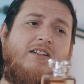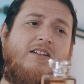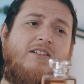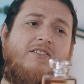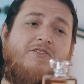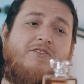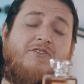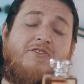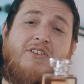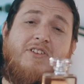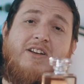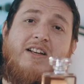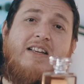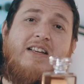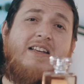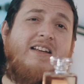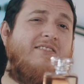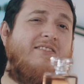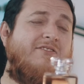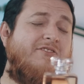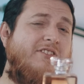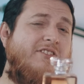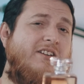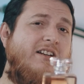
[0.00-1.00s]

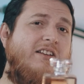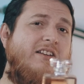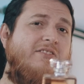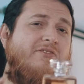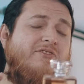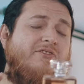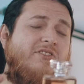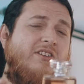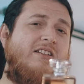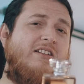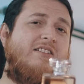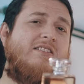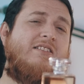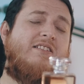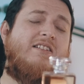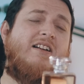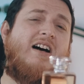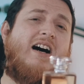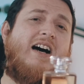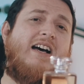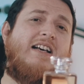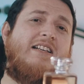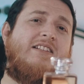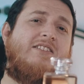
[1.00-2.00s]
really feels
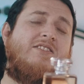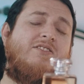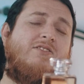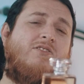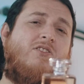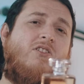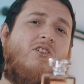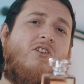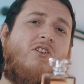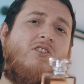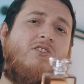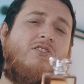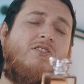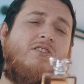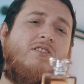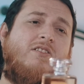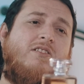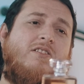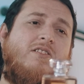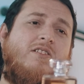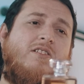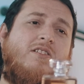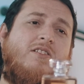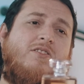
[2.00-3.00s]
nice on
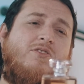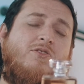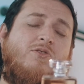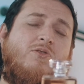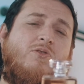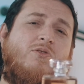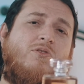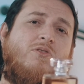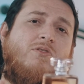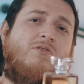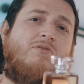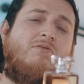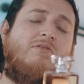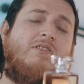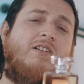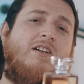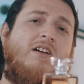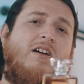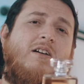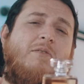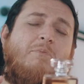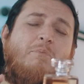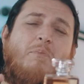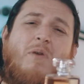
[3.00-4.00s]
your
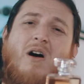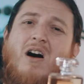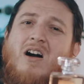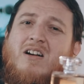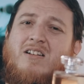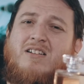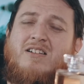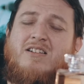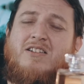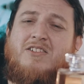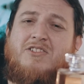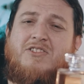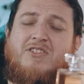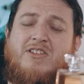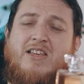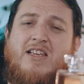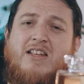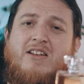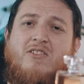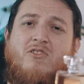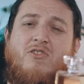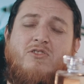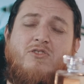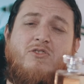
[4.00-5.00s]
partner's
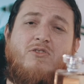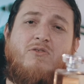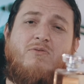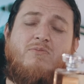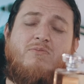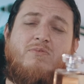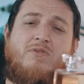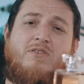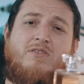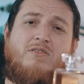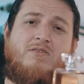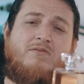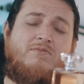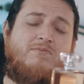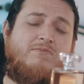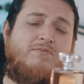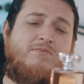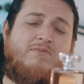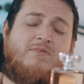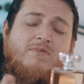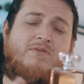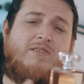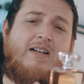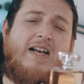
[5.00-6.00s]
skin or your
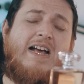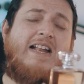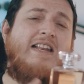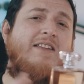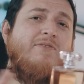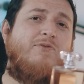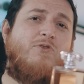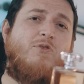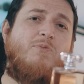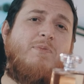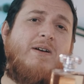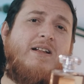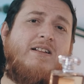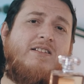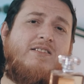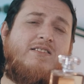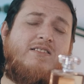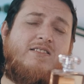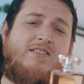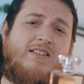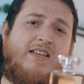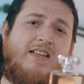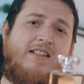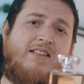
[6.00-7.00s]
any woman's
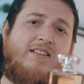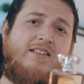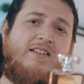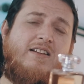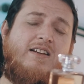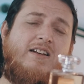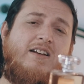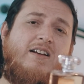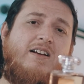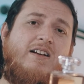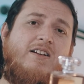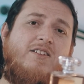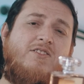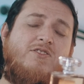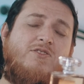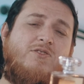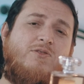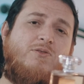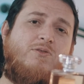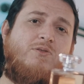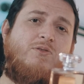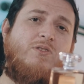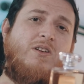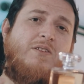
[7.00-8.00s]
skin.
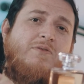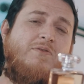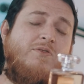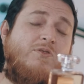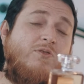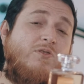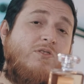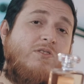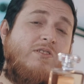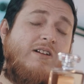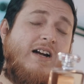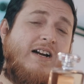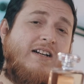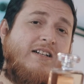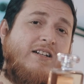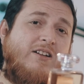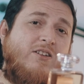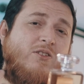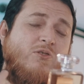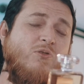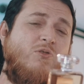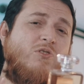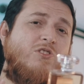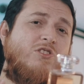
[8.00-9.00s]
So if you get
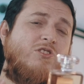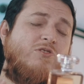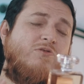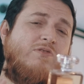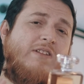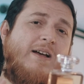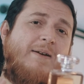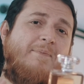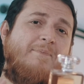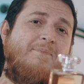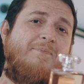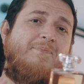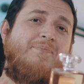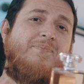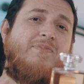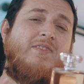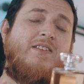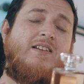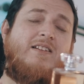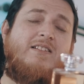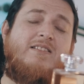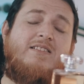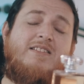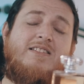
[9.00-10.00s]
close to them,
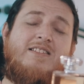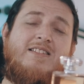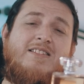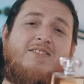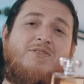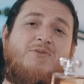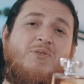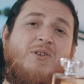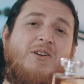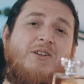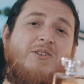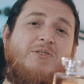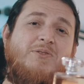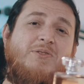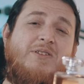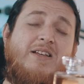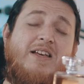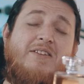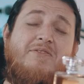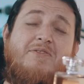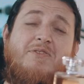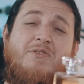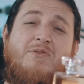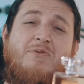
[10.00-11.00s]
this is going to
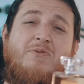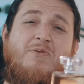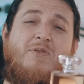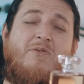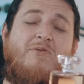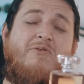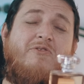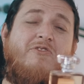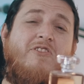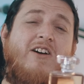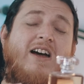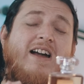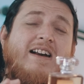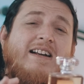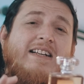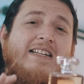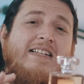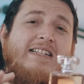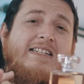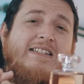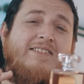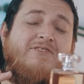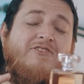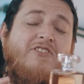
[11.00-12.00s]
give you a
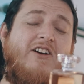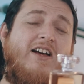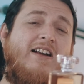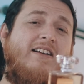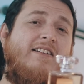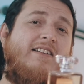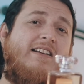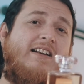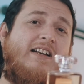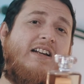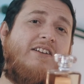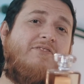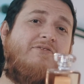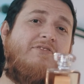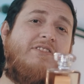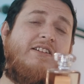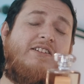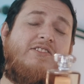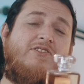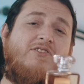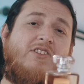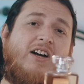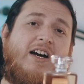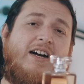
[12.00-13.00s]
very
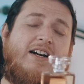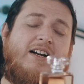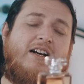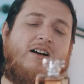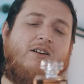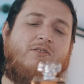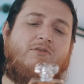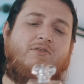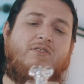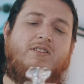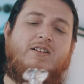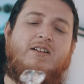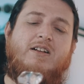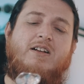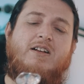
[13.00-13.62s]
lovely dry down.